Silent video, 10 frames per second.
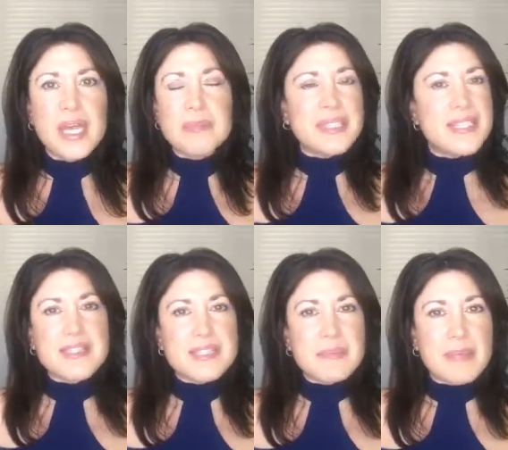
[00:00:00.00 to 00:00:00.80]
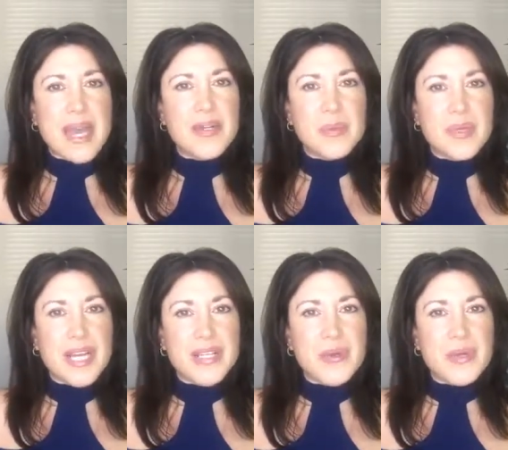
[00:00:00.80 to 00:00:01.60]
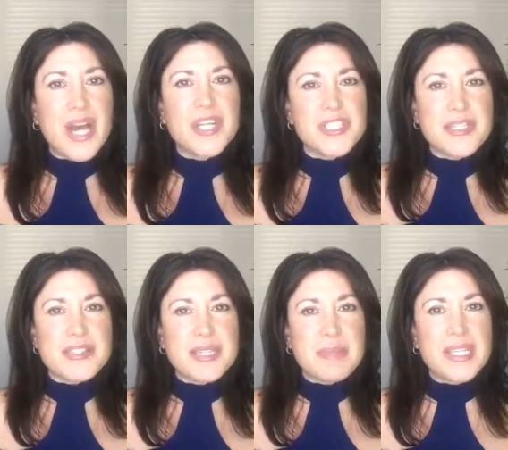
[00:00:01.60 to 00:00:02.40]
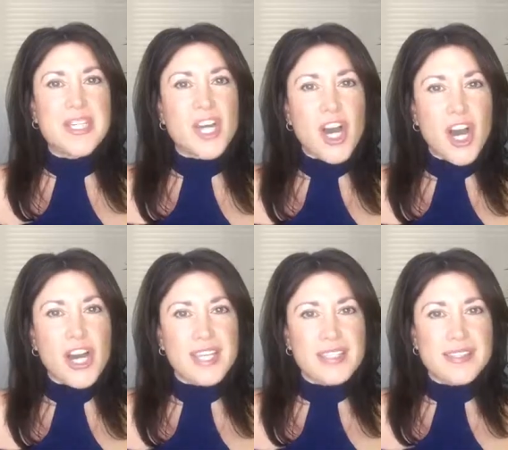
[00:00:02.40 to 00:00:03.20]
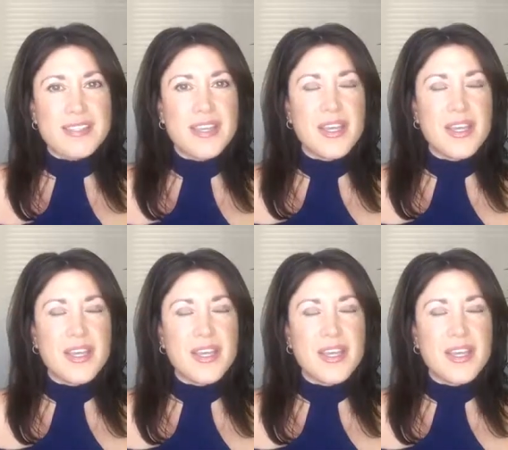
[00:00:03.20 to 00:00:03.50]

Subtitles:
But it doesn't matter what I know consciously, because